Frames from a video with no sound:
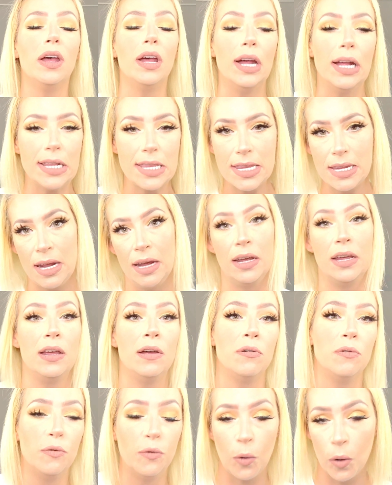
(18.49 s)
It's
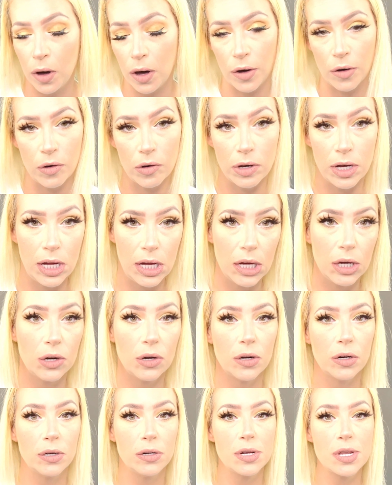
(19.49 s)
taking 400
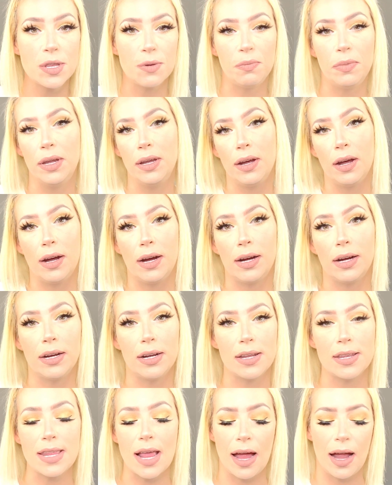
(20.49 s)
years
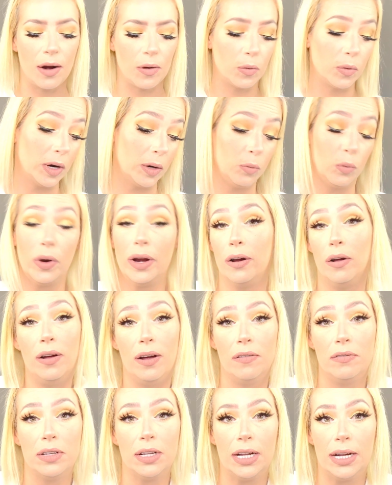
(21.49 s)
because we don't
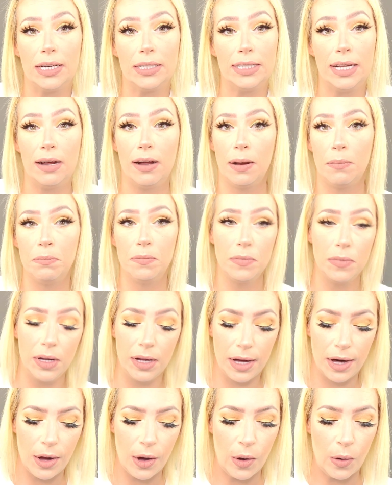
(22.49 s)
have a lot of time,
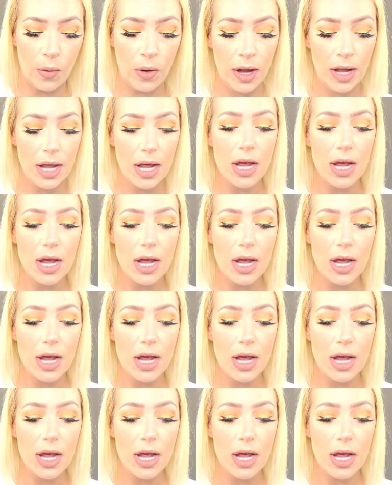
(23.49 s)
you know?